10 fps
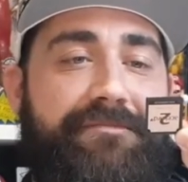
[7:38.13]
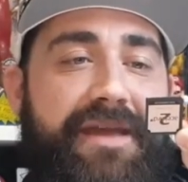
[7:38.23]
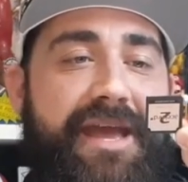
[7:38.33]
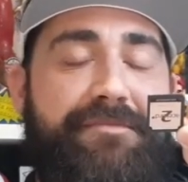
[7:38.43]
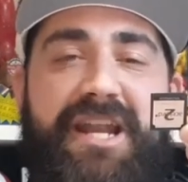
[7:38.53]

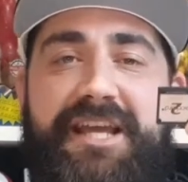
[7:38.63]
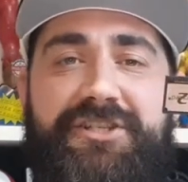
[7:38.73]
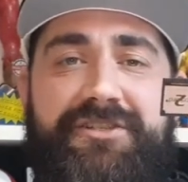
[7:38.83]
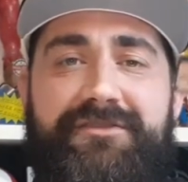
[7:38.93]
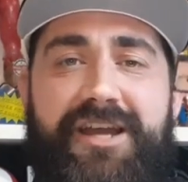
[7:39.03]

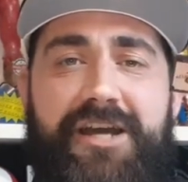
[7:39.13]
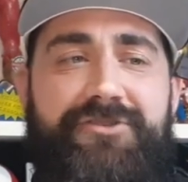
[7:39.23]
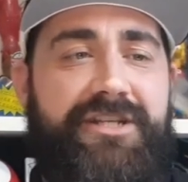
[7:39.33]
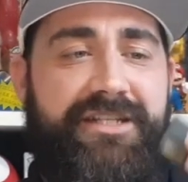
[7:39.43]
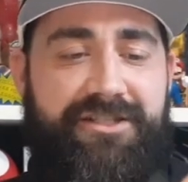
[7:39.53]
emulation
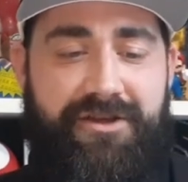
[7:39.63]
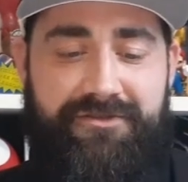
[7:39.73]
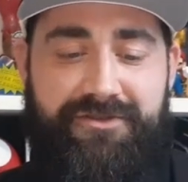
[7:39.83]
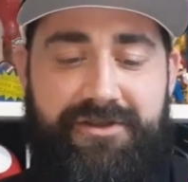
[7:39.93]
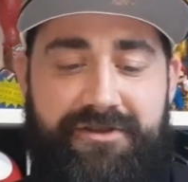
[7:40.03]
cartridges. It's got
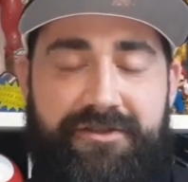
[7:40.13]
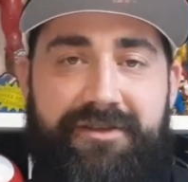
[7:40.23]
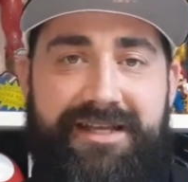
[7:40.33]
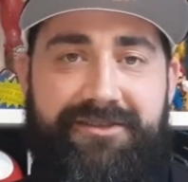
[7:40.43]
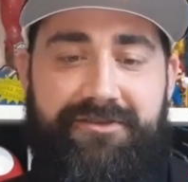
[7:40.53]
it
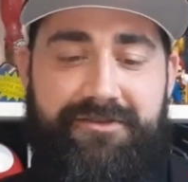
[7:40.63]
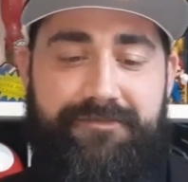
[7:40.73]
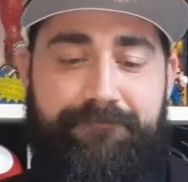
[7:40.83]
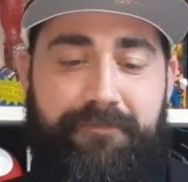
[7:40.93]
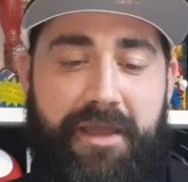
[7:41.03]
hasn't got the
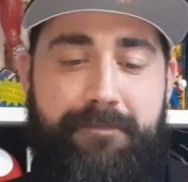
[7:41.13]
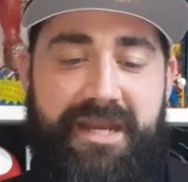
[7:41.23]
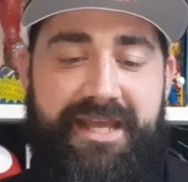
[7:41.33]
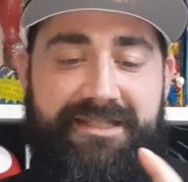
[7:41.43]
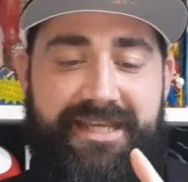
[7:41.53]
mini
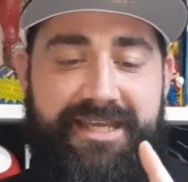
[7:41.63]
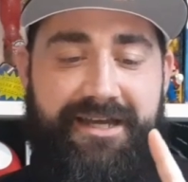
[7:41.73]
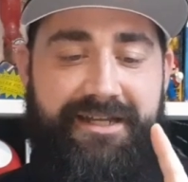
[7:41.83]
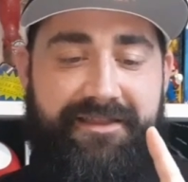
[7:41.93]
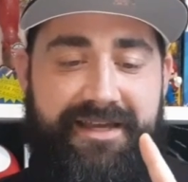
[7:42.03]
SD
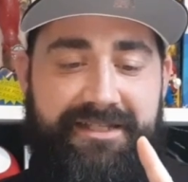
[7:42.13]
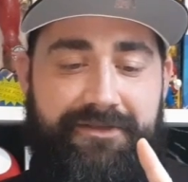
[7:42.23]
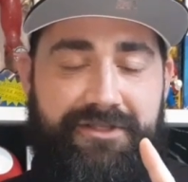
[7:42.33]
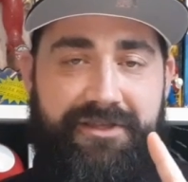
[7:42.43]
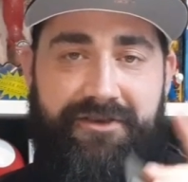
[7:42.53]
card in there, so
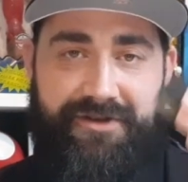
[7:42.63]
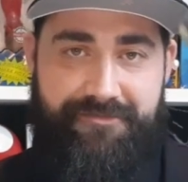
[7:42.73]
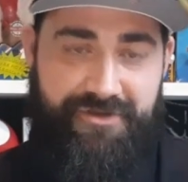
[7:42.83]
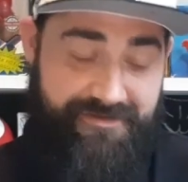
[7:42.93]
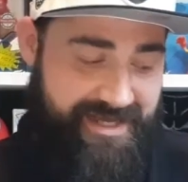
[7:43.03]
there's nothing on it,
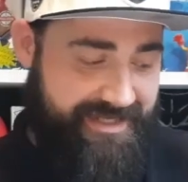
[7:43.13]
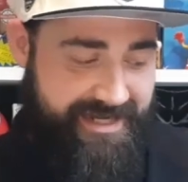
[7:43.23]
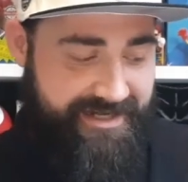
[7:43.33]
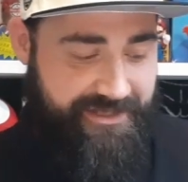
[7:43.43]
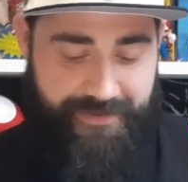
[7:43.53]
but that's
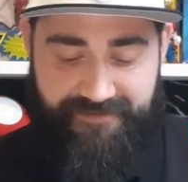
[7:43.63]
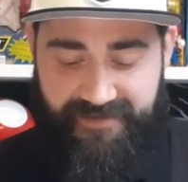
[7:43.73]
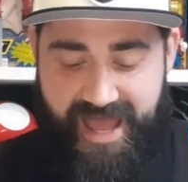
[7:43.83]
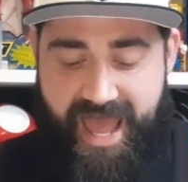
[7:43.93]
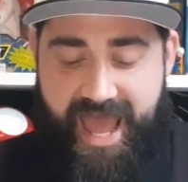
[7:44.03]
handy to have.
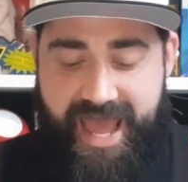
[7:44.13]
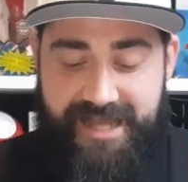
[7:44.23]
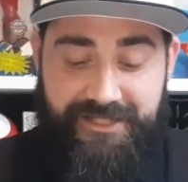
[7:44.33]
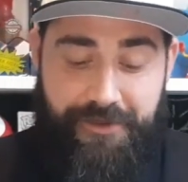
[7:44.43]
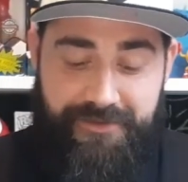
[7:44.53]

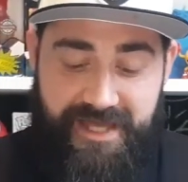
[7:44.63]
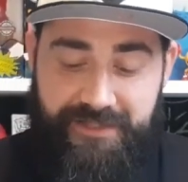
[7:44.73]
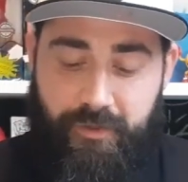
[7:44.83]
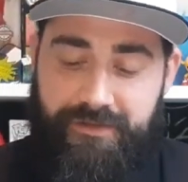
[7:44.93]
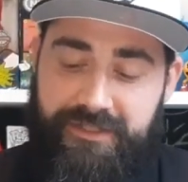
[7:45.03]
So this
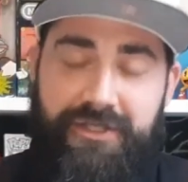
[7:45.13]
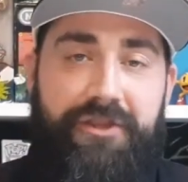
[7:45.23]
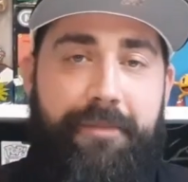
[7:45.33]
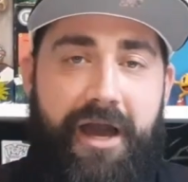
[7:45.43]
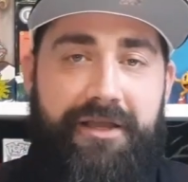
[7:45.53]
one, it's got
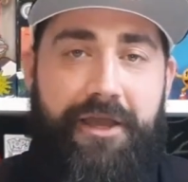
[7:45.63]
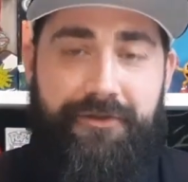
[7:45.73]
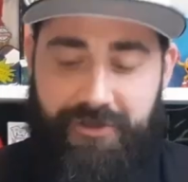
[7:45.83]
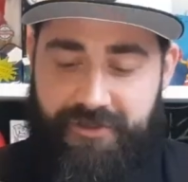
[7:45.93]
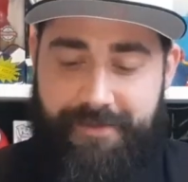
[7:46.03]
the
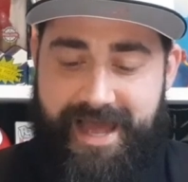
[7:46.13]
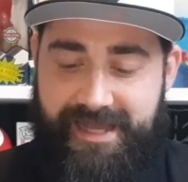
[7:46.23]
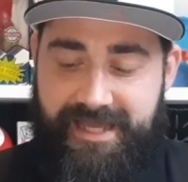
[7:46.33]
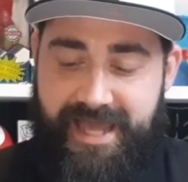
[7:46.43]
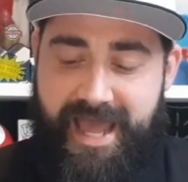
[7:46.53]
barcode on the
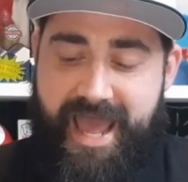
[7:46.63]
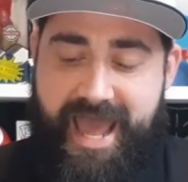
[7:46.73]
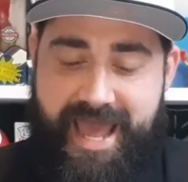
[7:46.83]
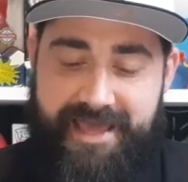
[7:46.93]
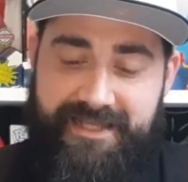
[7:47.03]
back.
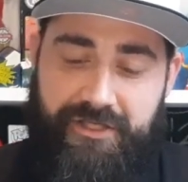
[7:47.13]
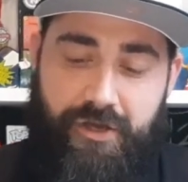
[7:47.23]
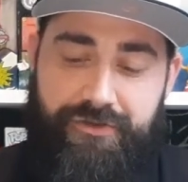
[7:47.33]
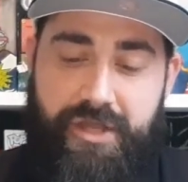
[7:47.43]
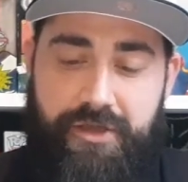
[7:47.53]
It's
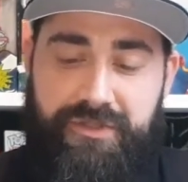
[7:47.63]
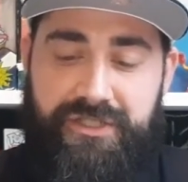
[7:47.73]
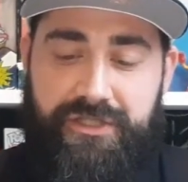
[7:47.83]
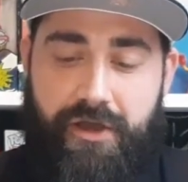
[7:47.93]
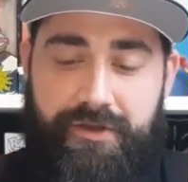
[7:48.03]
got no
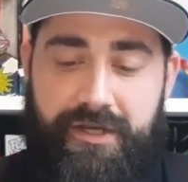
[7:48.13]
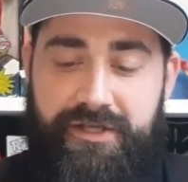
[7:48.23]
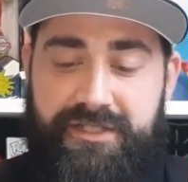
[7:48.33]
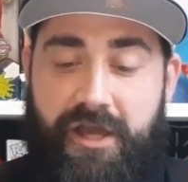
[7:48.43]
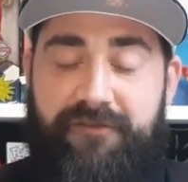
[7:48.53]

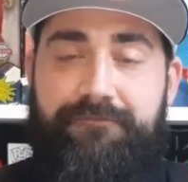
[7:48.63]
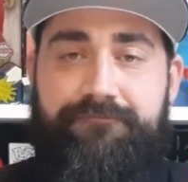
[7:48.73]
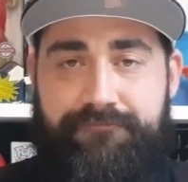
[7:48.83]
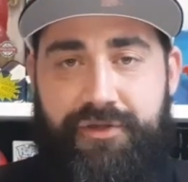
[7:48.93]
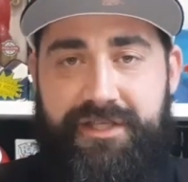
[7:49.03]
stylus. I
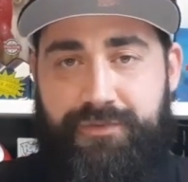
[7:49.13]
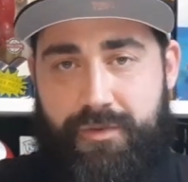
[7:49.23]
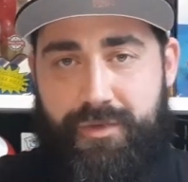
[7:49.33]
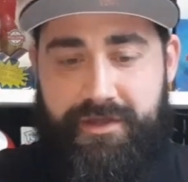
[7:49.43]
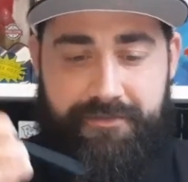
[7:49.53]
put this
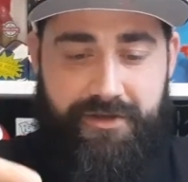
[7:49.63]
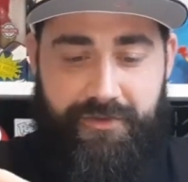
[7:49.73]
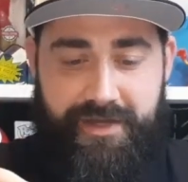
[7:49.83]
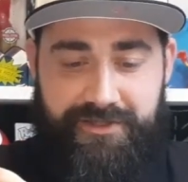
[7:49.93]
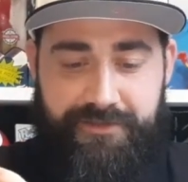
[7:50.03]
one with it, by the
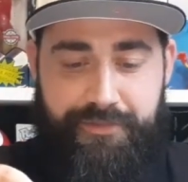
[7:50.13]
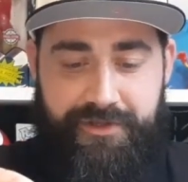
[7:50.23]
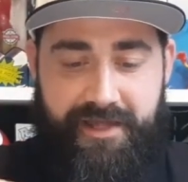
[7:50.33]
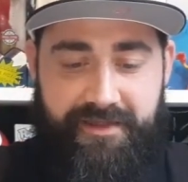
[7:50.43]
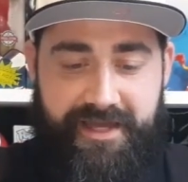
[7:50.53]
way. I just put
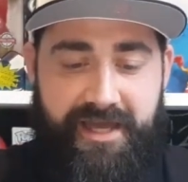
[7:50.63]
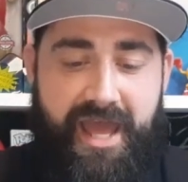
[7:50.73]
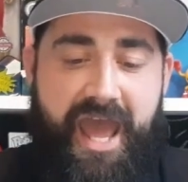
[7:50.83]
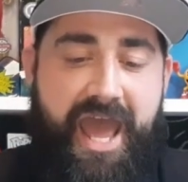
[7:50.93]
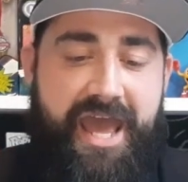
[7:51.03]
that
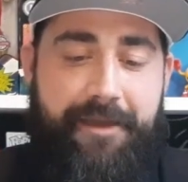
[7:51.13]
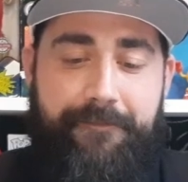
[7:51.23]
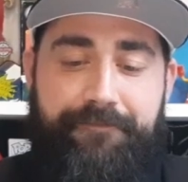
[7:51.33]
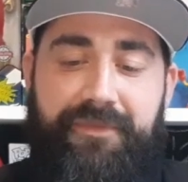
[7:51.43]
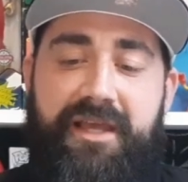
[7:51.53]

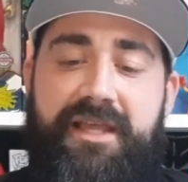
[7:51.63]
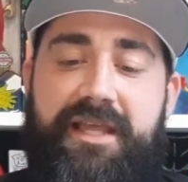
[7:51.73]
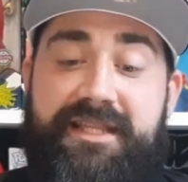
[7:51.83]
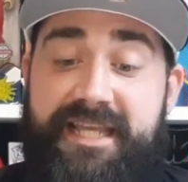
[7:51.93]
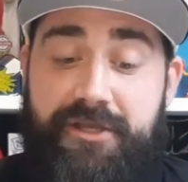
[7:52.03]
there.
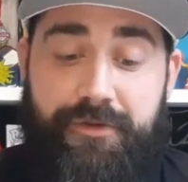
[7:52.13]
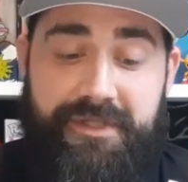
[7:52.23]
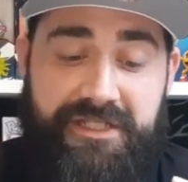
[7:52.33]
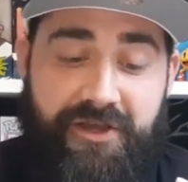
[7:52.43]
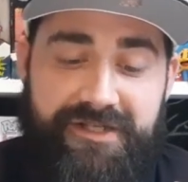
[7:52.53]
It didn't come with
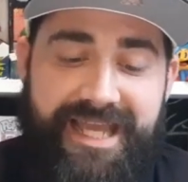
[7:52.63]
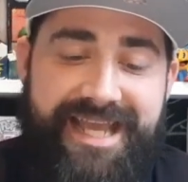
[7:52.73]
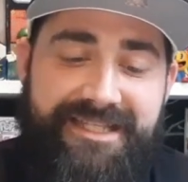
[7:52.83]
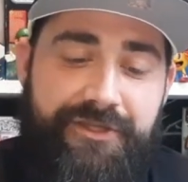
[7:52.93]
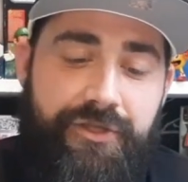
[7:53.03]
the stylus.
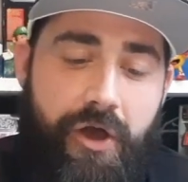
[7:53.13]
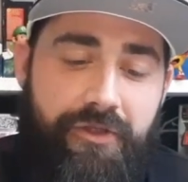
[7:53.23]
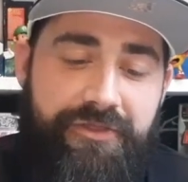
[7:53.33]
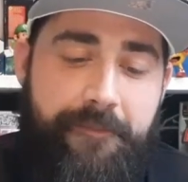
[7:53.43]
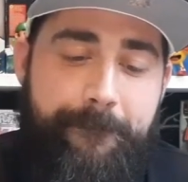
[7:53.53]
It's
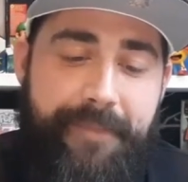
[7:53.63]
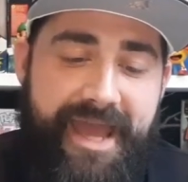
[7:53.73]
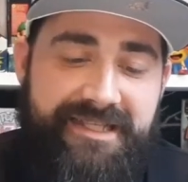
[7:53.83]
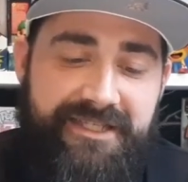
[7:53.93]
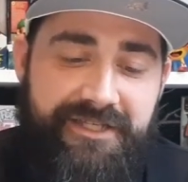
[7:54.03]
not the
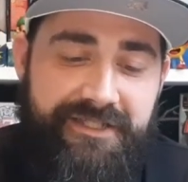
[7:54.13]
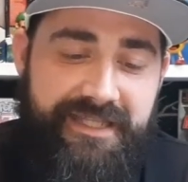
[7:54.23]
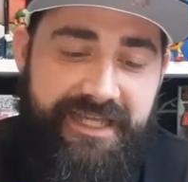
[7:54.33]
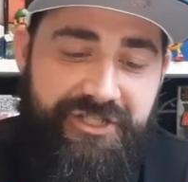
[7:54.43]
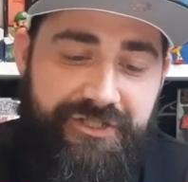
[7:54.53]
best
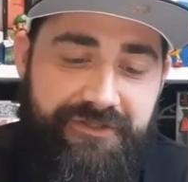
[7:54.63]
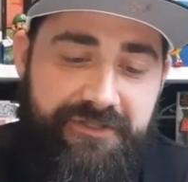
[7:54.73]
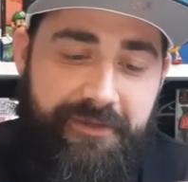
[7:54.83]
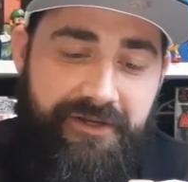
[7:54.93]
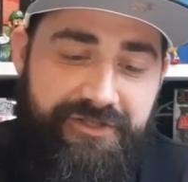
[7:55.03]
condition,
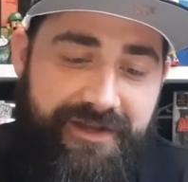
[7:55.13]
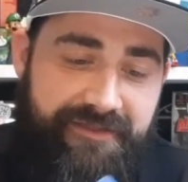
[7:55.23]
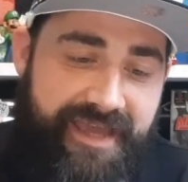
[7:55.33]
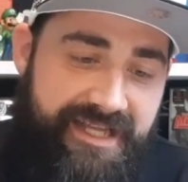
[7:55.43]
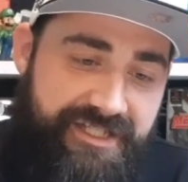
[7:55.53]
to be honest, around
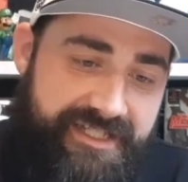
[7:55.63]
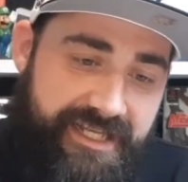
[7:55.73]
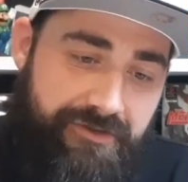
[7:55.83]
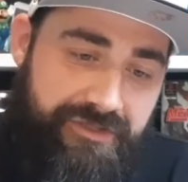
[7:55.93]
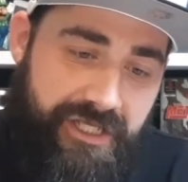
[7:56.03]
the edges. It
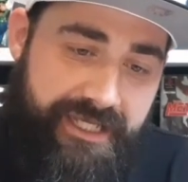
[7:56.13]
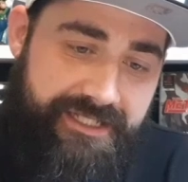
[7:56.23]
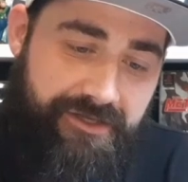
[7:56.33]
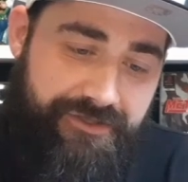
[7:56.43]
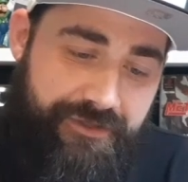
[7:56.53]
looks like it's
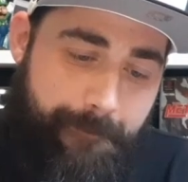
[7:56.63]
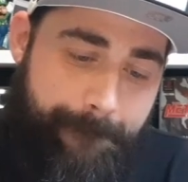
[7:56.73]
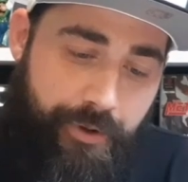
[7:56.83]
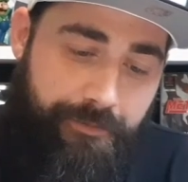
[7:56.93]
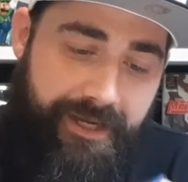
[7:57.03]
got some
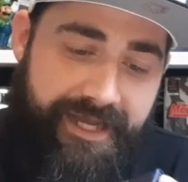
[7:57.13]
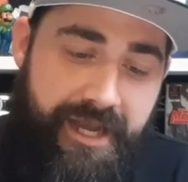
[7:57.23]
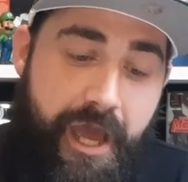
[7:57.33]
bubbling.